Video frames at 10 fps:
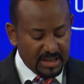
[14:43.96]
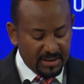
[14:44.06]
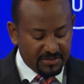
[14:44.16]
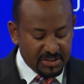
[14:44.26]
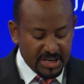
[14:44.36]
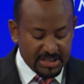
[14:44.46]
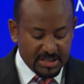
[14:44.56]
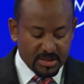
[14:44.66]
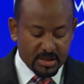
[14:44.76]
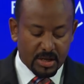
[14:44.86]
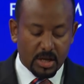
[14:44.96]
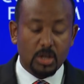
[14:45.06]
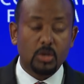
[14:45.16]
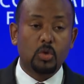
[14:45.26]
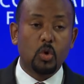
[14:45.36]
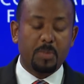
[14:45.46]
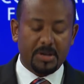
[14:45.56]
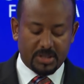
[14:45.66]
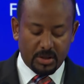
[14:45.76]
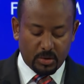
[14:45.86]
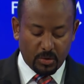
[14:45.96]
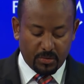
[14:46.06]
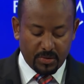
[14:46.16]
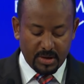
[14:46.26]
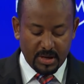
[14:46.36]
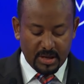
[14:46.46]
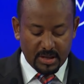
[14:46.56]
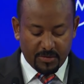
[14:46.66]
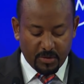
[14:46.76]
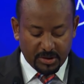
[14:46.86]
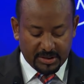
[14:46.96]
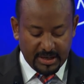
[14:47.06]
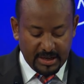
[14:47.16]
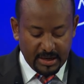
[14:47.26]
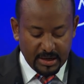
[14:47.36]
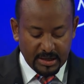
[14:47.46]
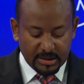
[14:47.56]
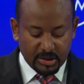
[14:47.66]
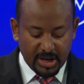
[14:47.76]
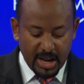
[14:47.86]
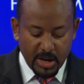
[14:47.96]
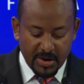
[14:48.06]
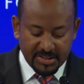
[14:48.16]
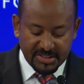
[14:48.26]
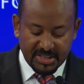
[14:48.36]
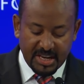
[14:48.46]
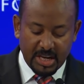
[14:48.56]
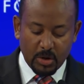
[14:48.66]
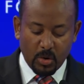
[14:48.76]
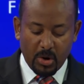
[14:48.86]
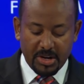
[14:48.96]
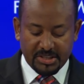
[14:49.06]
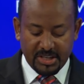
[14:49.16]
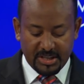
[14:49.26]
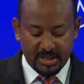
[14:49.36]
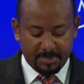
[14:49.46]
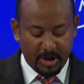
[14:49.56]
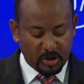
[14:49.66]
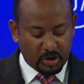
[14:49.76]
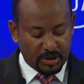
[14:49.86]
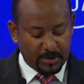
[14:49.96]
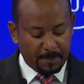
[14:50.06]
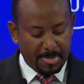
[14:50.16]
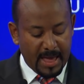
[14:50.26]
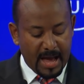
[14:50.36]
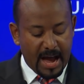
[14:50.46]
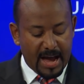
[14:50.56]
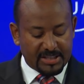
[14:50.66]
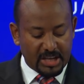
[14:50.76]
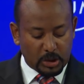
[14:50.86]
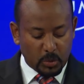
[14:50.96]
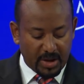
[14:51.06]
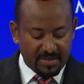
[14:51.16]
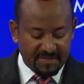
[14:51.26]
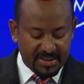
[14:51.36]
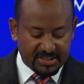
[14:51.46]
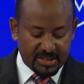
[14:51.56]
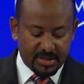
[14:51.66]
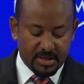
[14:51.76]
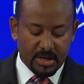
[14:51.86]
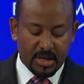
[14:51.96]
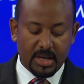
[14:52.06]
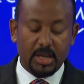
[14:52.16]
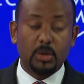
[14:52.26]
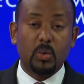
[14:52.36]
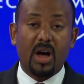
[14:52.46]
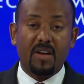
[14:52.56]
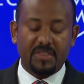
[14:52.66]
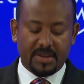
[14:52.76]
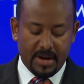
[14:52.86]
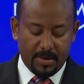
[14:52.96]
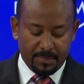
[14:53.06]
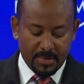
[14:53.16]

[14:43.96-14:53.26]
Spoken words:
If just 2% of the 40 trillion USD in OECD pension assets were invested into Africa